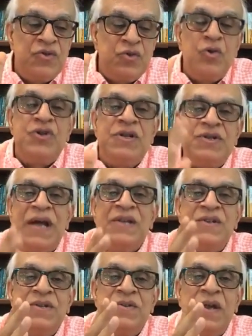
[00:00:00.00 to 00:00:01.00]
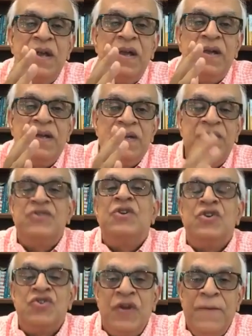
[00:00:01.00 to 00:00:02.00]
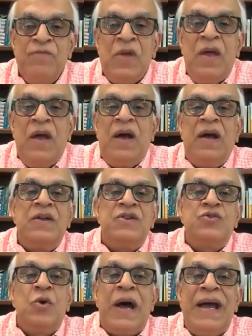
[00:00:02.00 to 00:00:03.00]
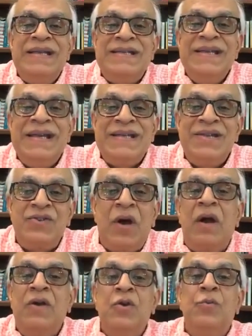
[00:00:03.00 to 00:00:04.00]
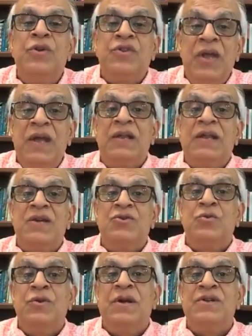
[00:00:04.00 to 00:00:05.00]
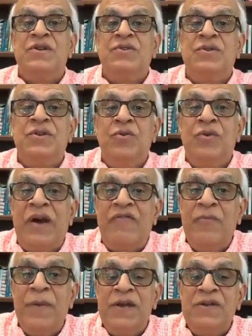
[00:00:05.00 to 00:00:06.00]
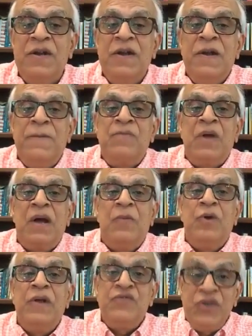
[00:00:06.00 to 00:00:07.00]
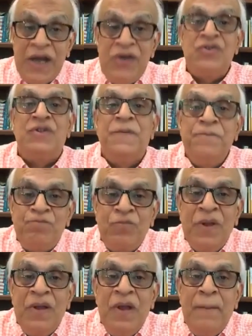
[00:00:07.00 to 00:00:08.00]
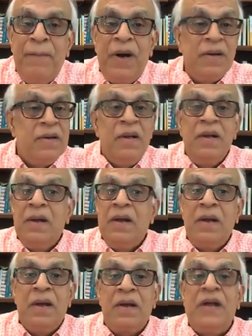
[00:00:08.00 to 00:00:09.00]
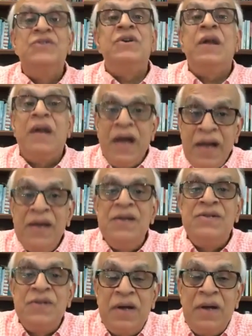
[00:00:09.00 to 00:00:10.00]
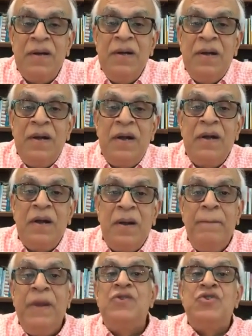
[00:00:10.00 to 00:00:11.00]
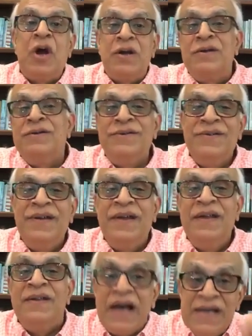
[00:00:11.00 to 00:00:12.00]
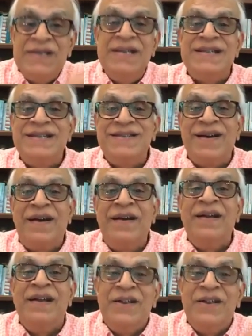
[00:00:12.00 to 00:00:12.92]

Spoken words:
Social Sciences Research. So ICSSR, you would think that 2 years into the new government would have changed. But Kancha Ilaiah is a big shot in ICSSR